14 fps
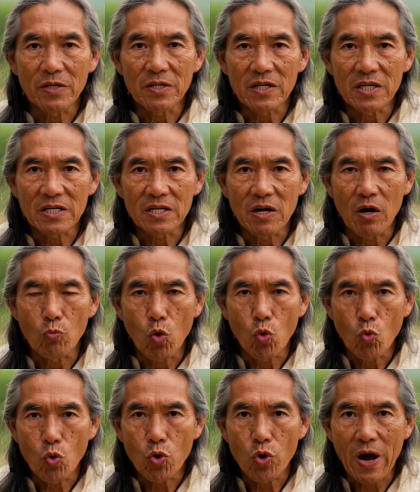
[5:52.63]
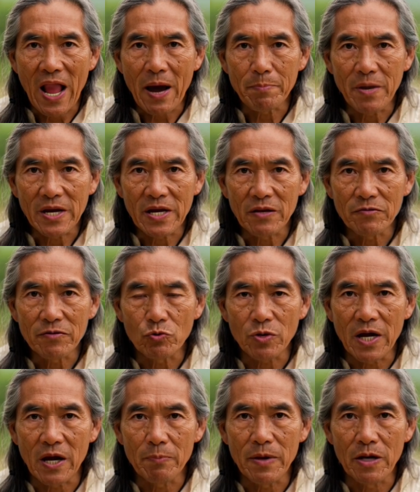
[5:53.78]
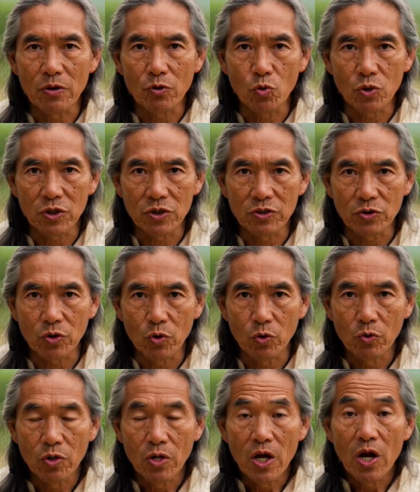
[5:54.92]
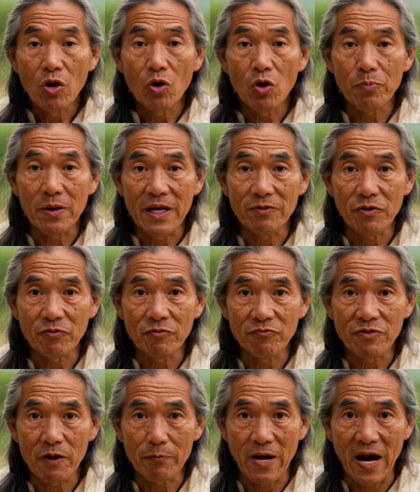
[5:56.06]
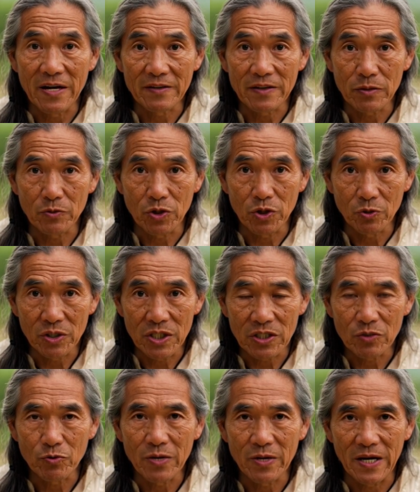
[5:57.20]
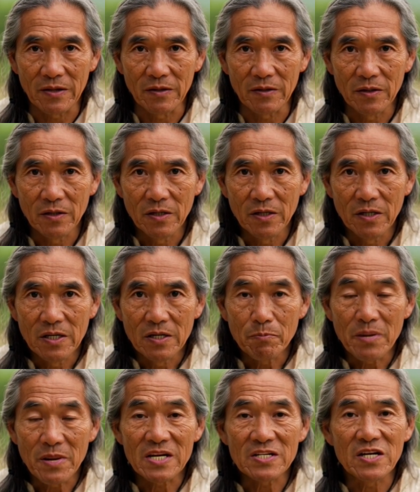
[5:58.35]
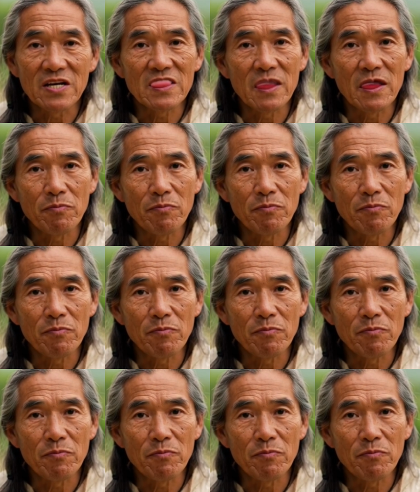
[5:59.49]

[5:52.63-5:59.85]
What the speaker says: year dead is a 1-year gap between atomic and quartz time, accumulated from 2005 to 2028. Matches the